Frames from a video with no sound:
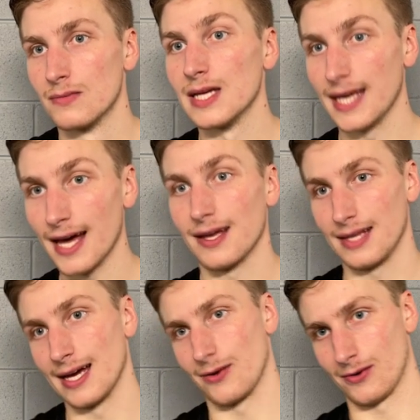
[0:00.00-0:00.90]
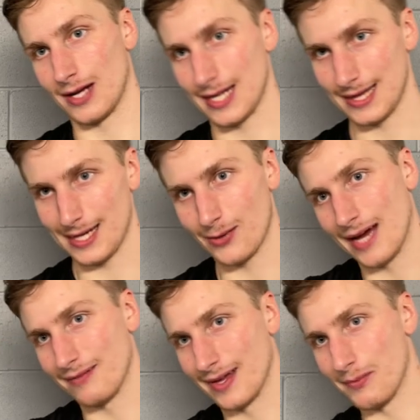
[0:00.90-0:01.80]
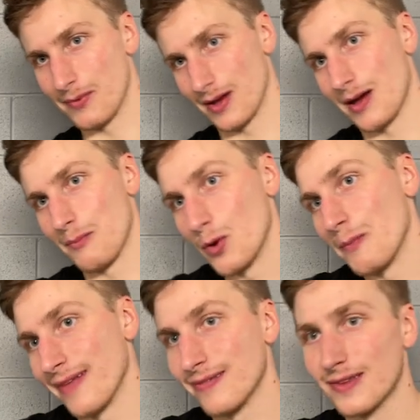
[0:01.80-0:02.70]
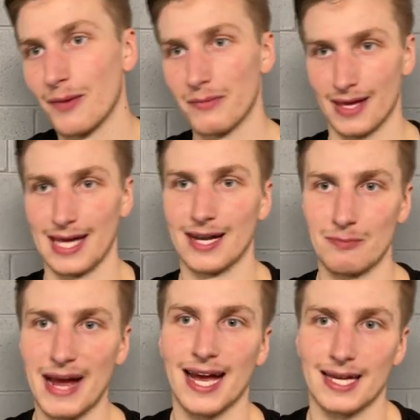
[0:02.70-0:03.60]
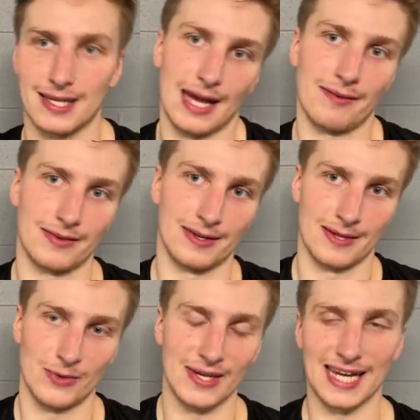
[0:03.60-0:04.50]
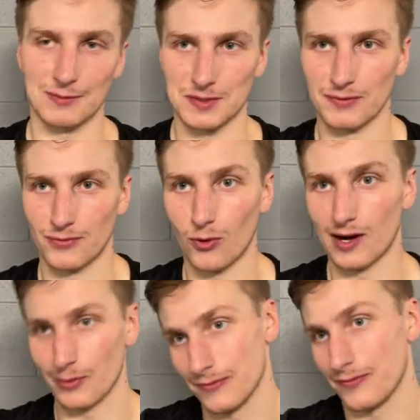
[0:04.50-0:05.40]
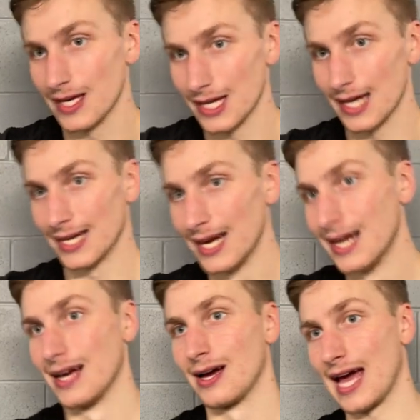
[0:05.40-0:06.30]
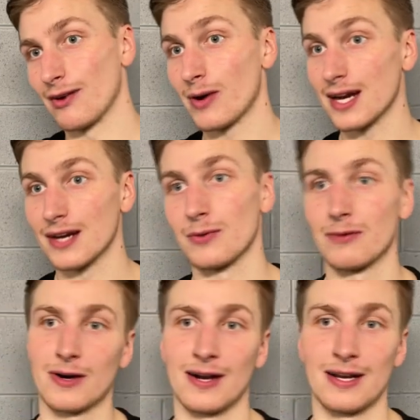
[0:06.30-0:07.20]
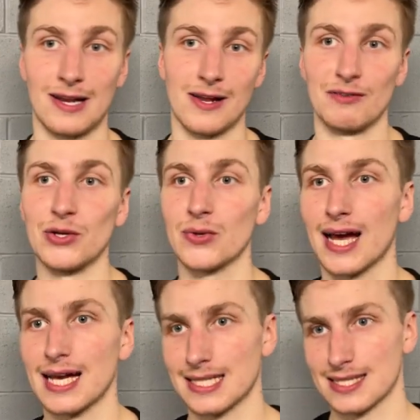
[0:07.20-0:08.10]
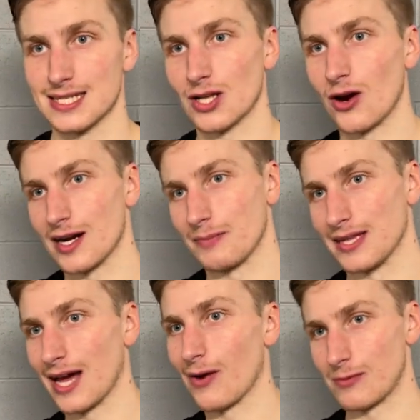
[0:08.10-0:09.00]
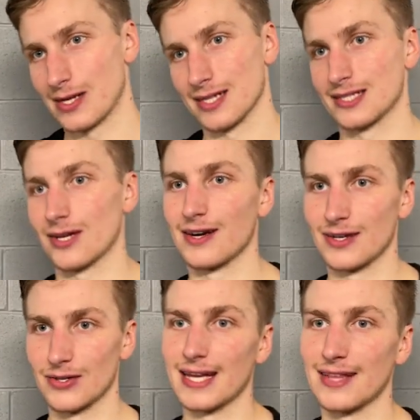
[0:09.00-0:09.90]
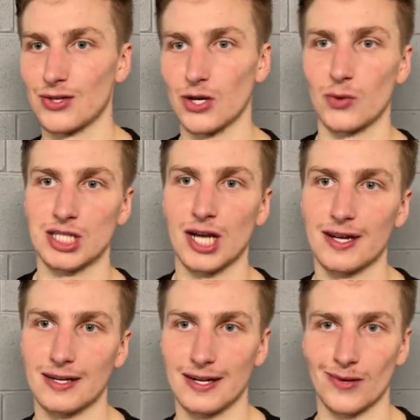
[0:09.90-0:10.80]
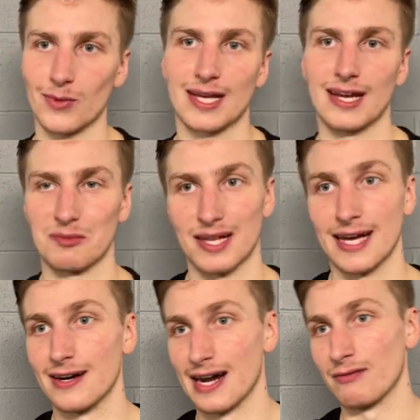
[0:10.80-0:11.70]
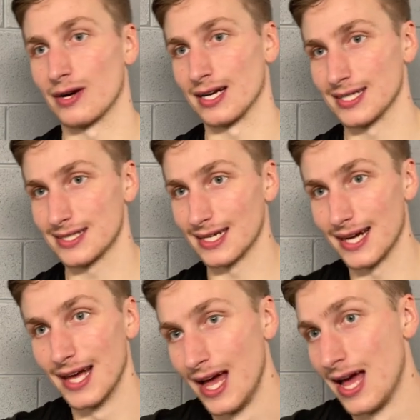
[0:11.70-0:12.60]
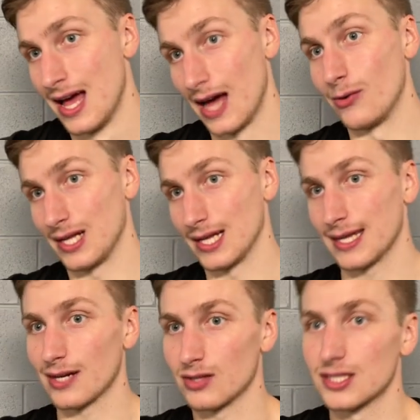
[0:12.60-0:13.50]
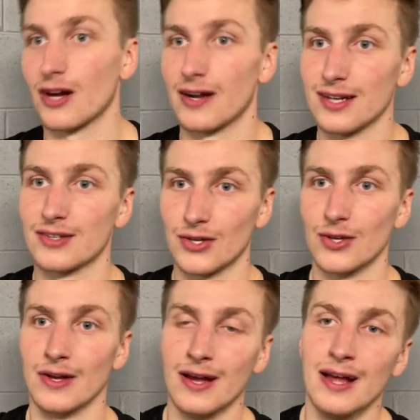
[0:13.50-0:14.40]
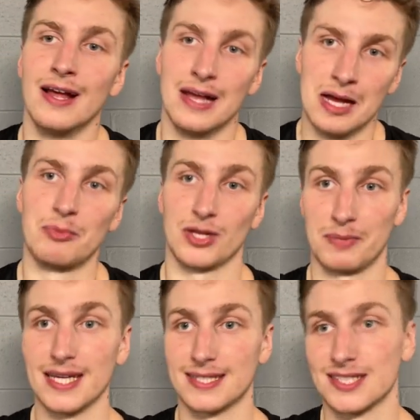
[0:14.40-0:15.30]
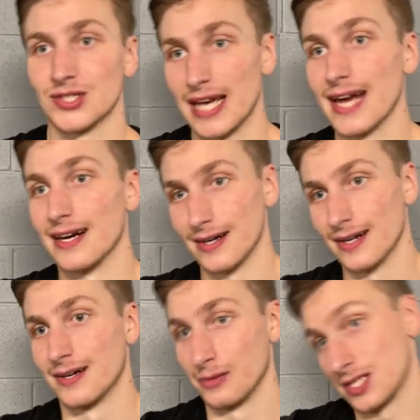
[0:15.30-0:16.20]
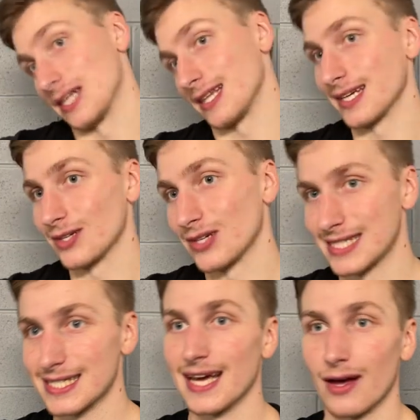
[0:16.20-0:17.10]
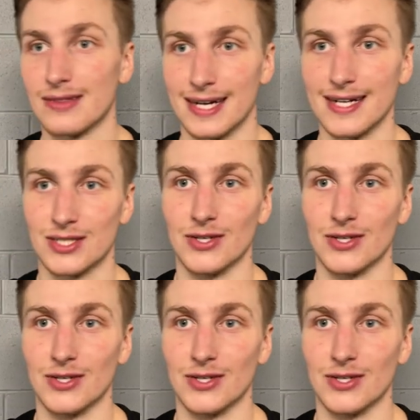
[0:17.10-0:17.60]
Yeah. Well, I think we have the momentum in our back after the three games before, and we feel like everyone, we were a lot of new guys at the start, but now everyone's starting to get to know each other and what kind of player everyone is. And I really think we're starting to put pieces together, which I think you can see out there too.